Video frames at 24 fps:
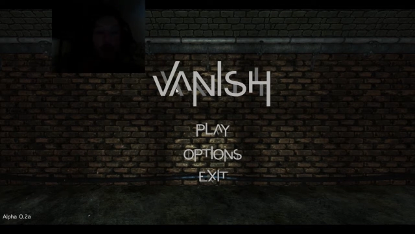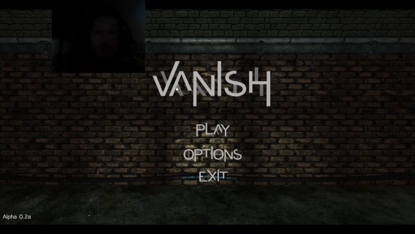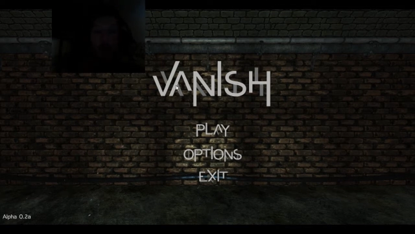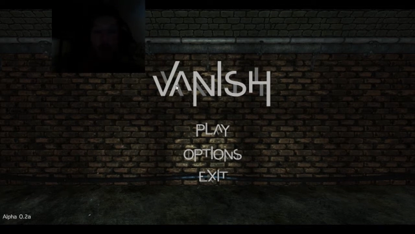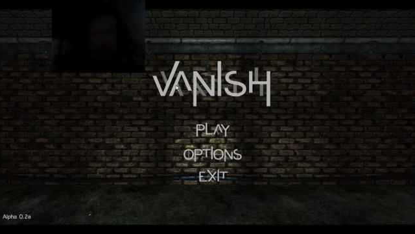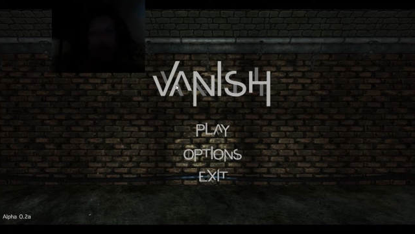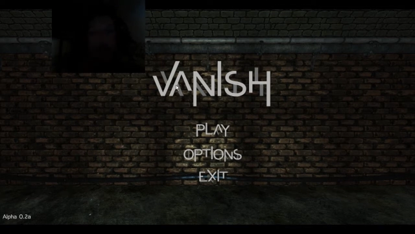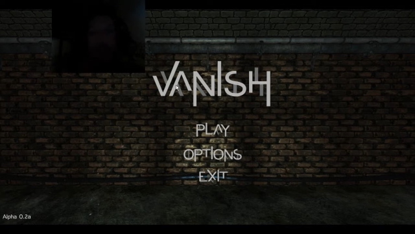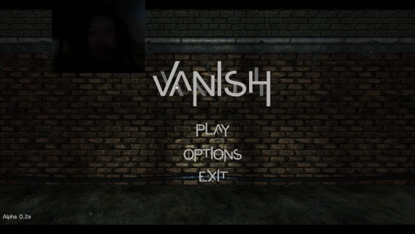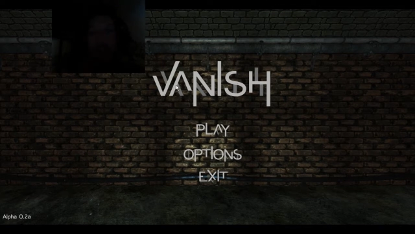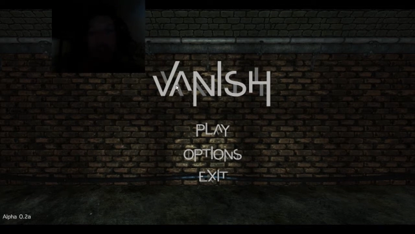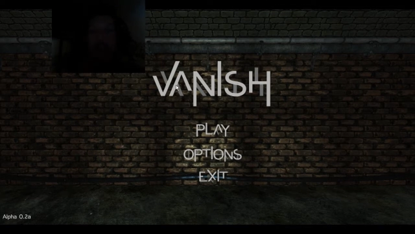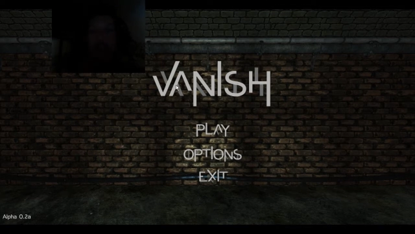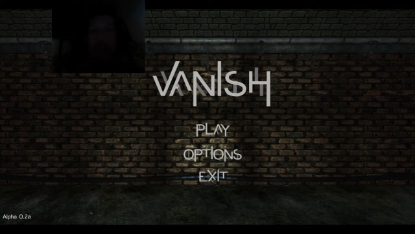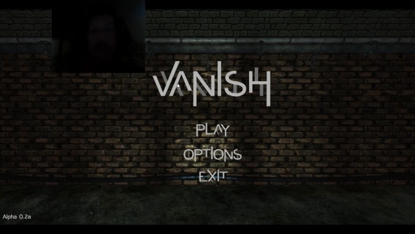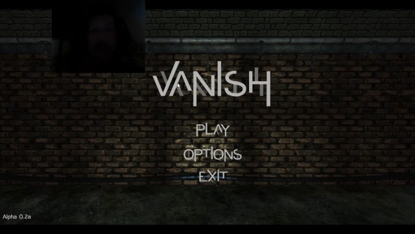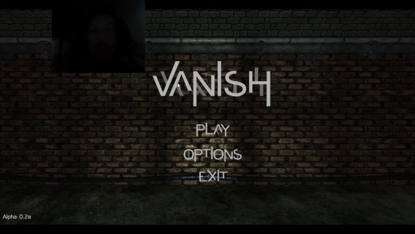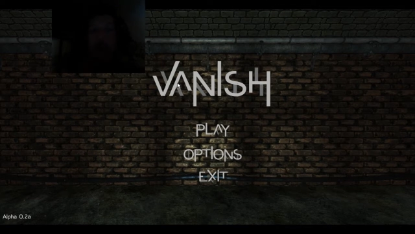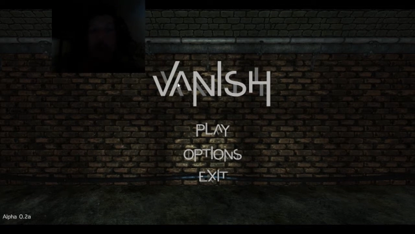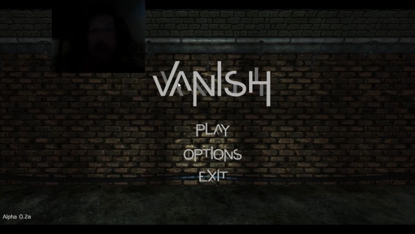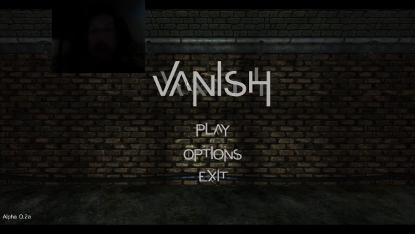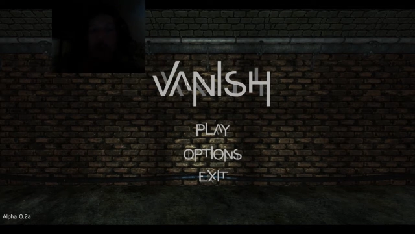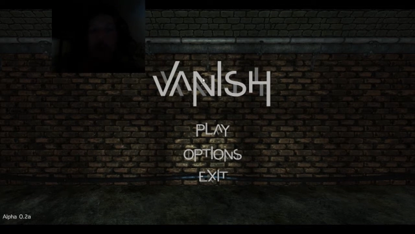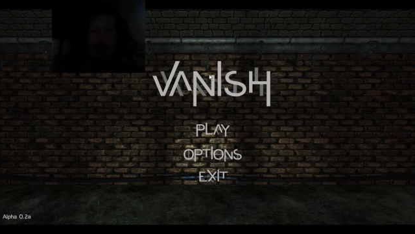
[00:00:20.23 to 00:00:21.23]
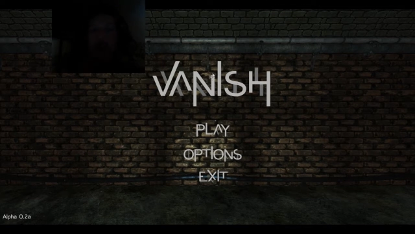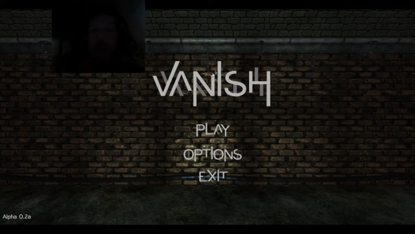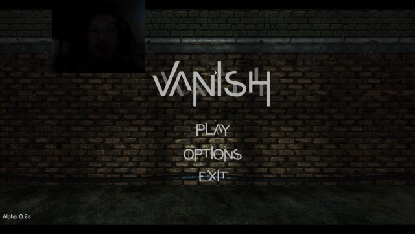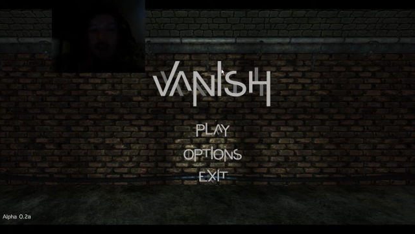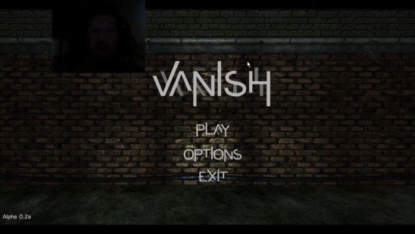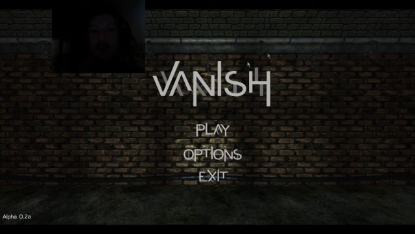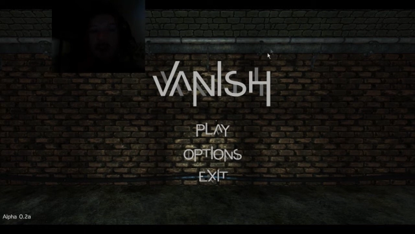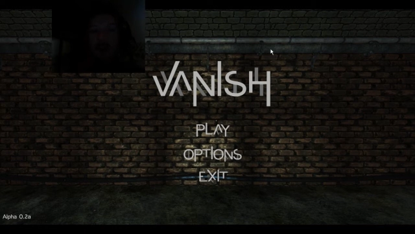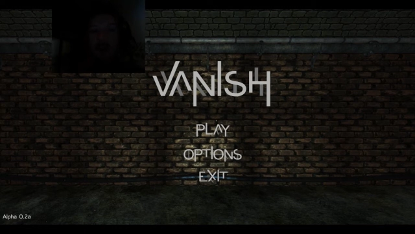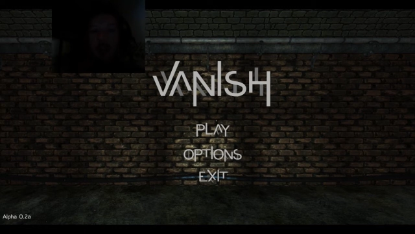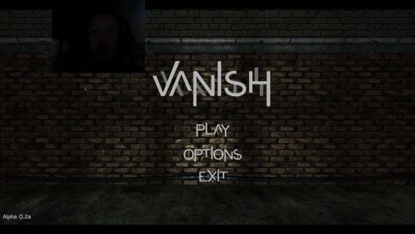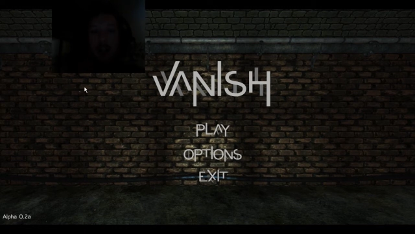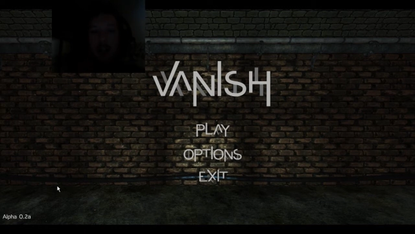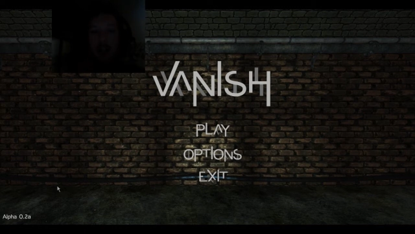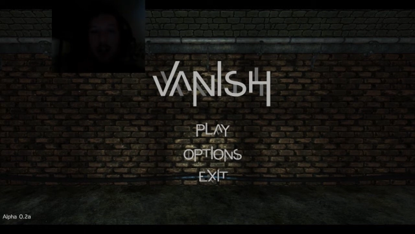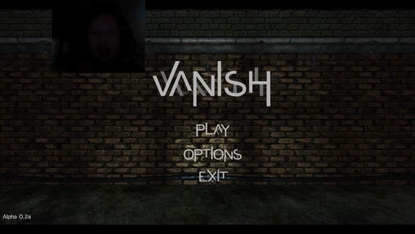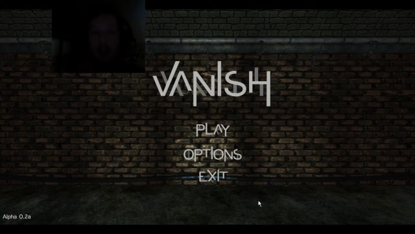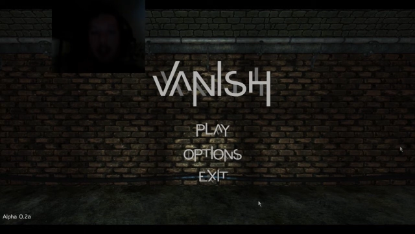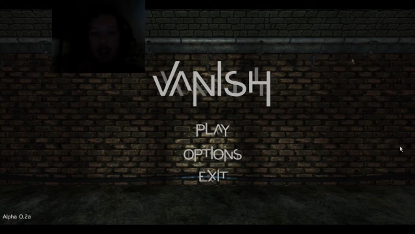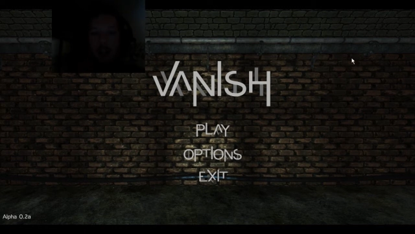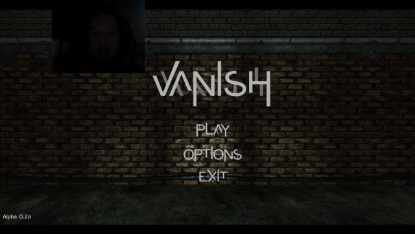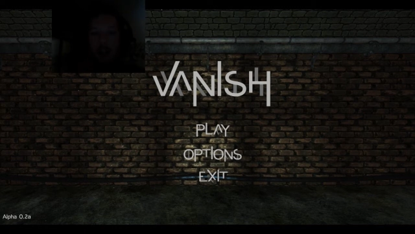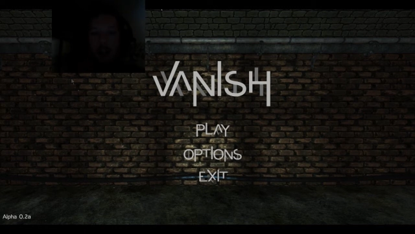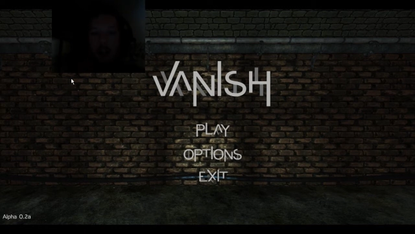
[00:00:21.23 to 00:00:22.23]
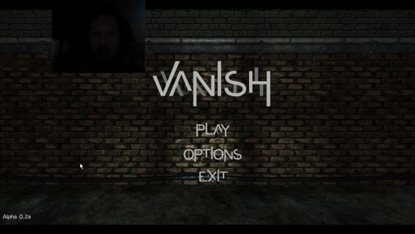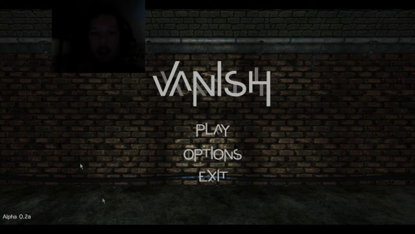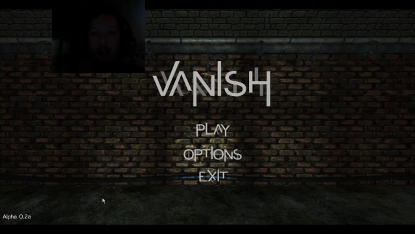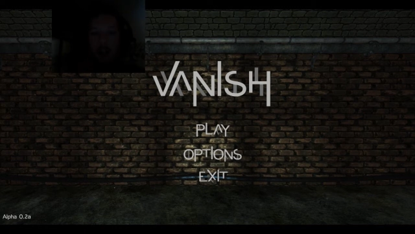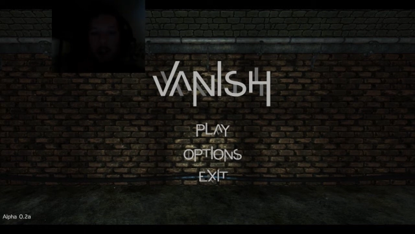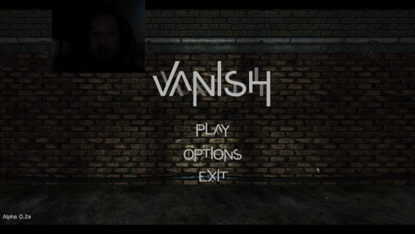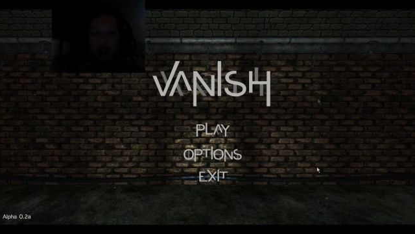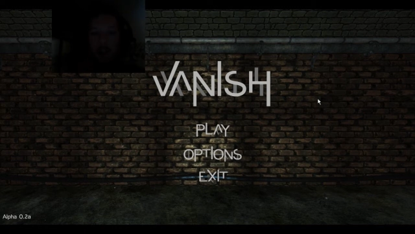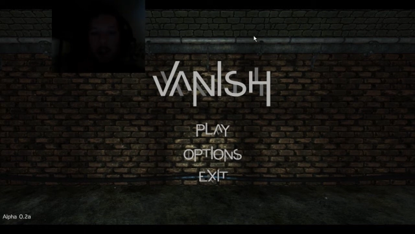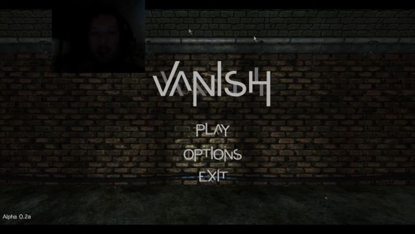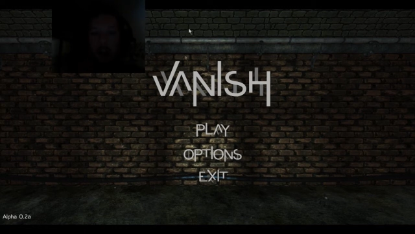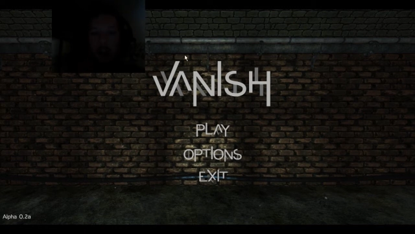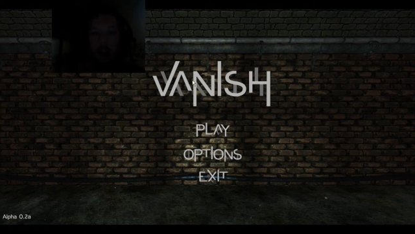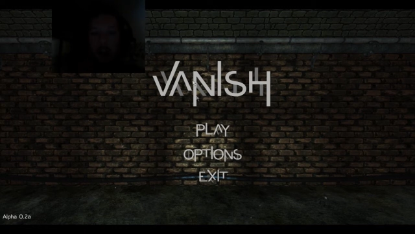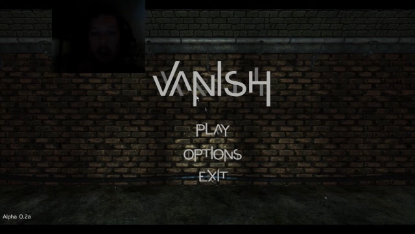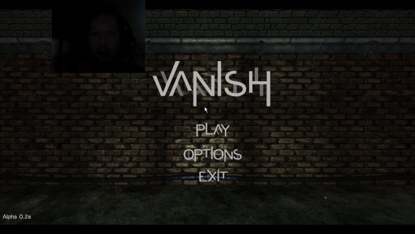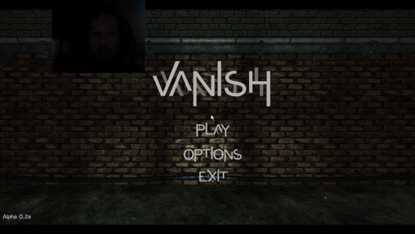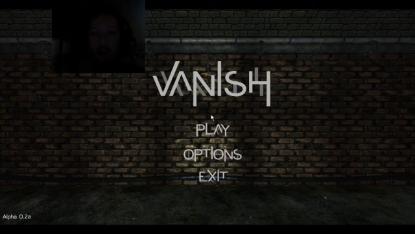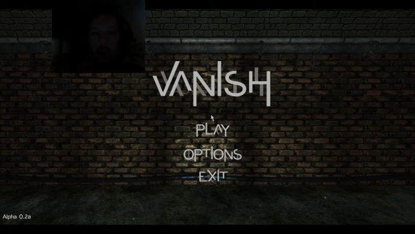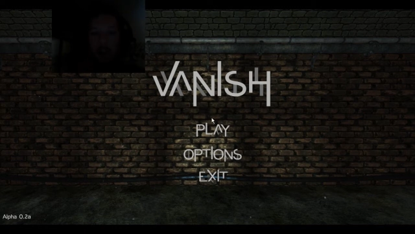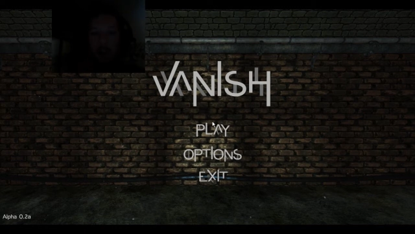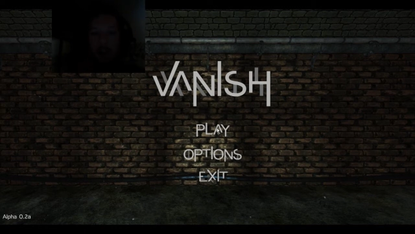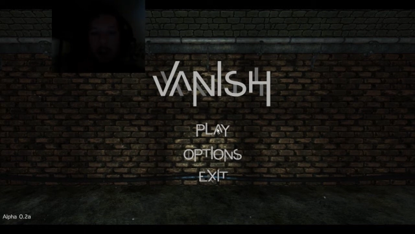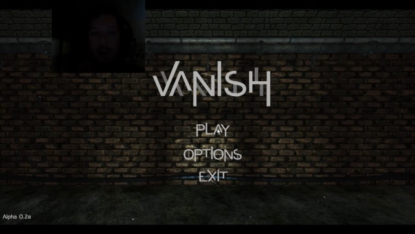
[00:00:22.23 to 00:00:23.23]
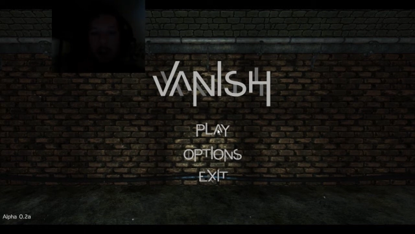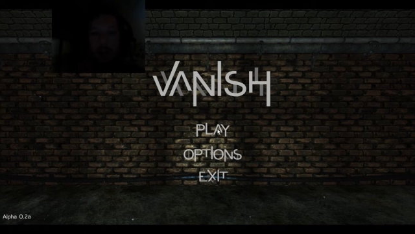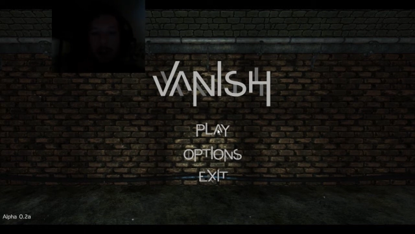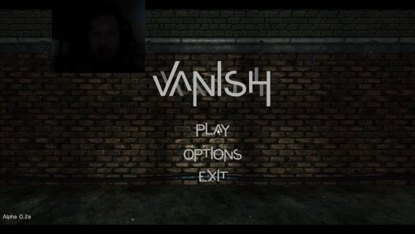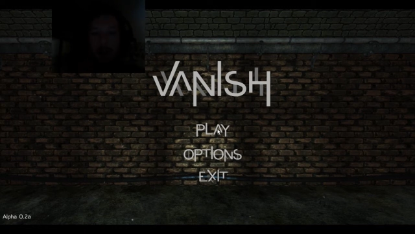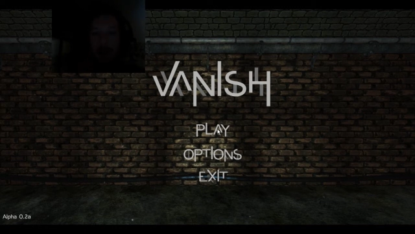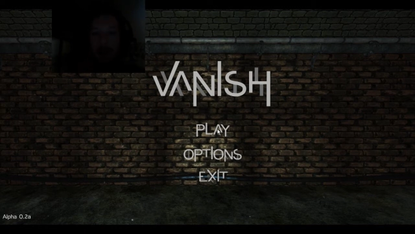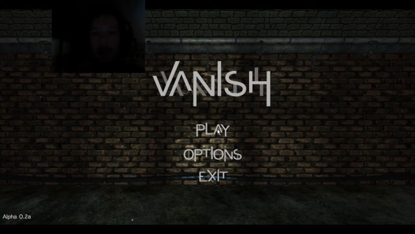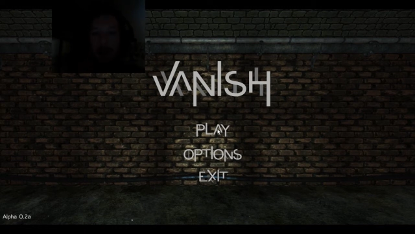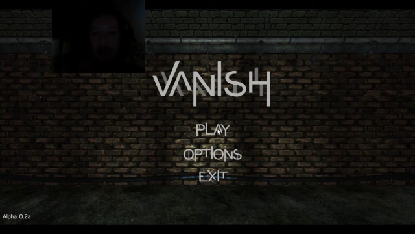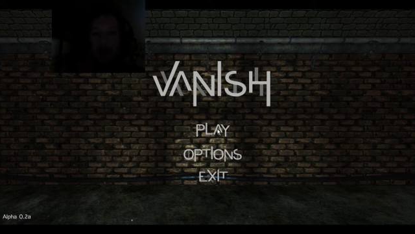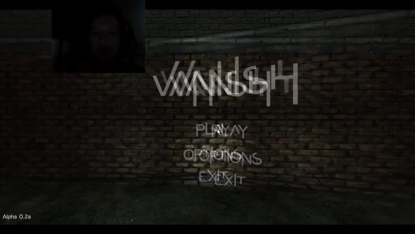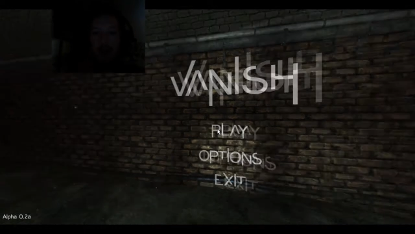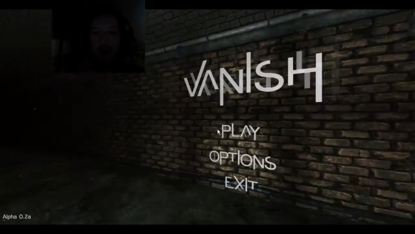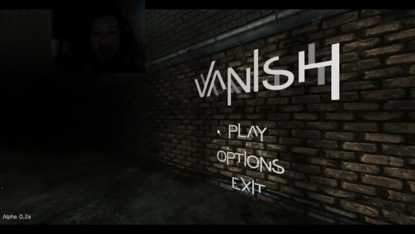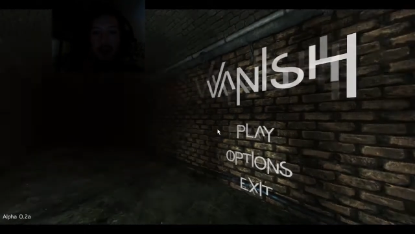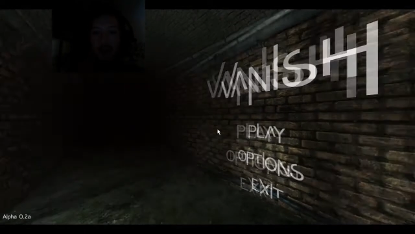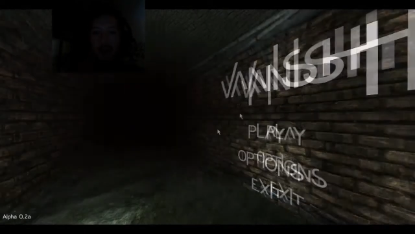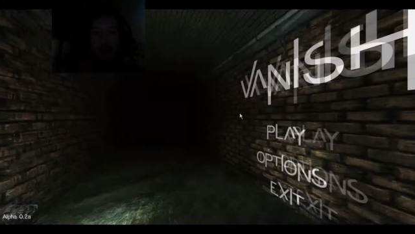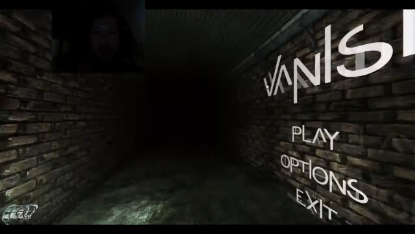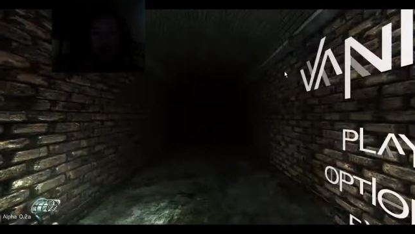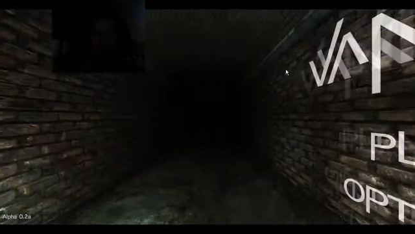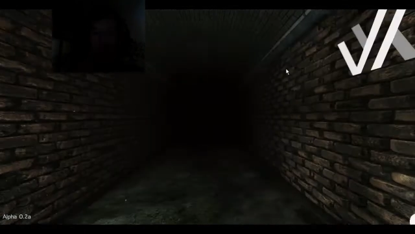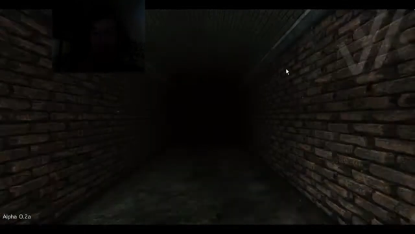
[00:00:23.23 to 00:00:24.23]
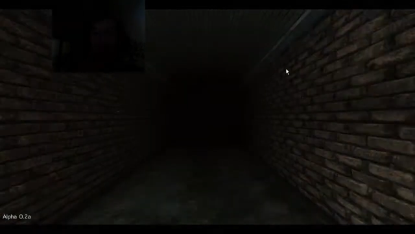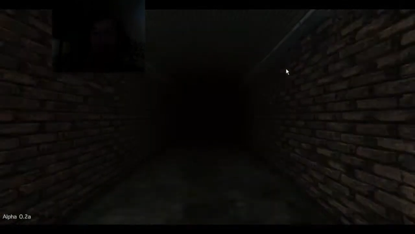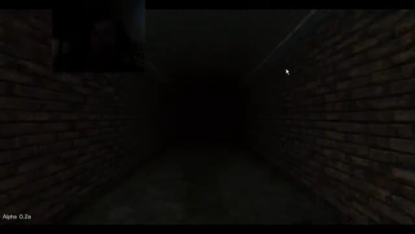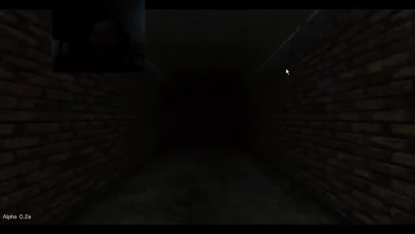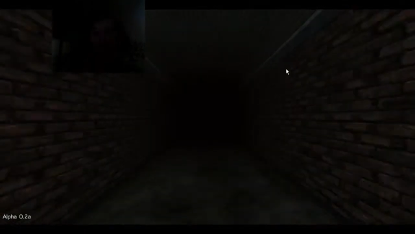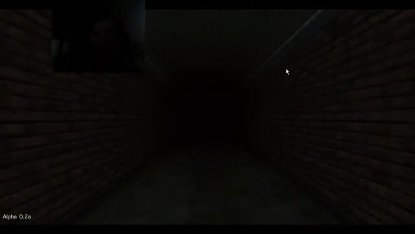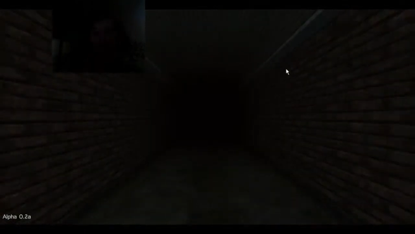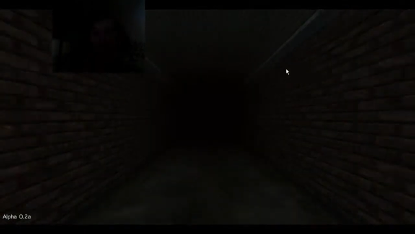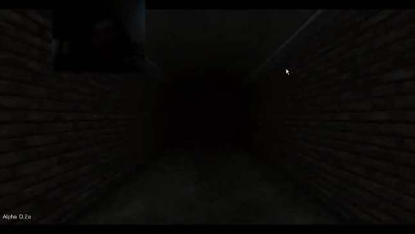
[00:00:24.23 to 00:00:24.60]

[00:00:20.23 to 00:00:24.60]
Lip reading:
No face is visible, so there are no lips to read.